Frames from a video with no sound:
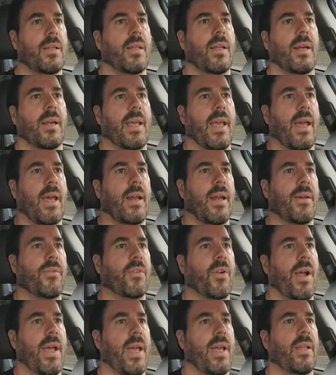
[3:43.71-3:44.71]
And then again,
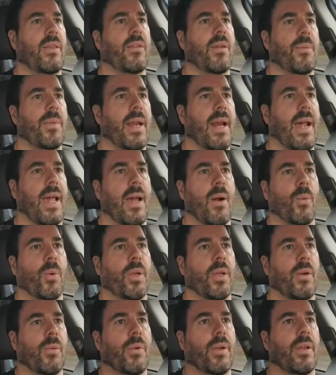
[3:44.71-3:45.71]
after I ate something, I got
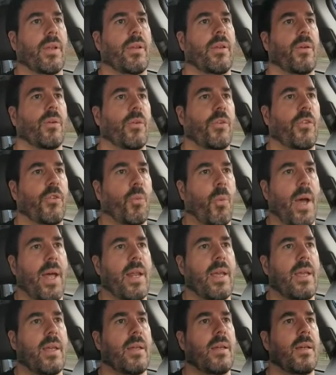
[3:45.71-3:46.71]
really, really
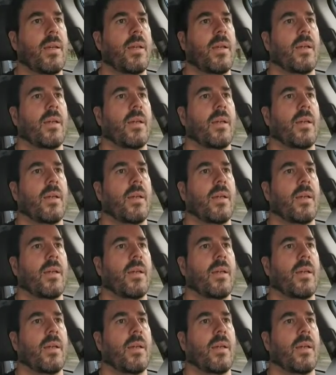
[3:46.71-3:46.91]
sweaty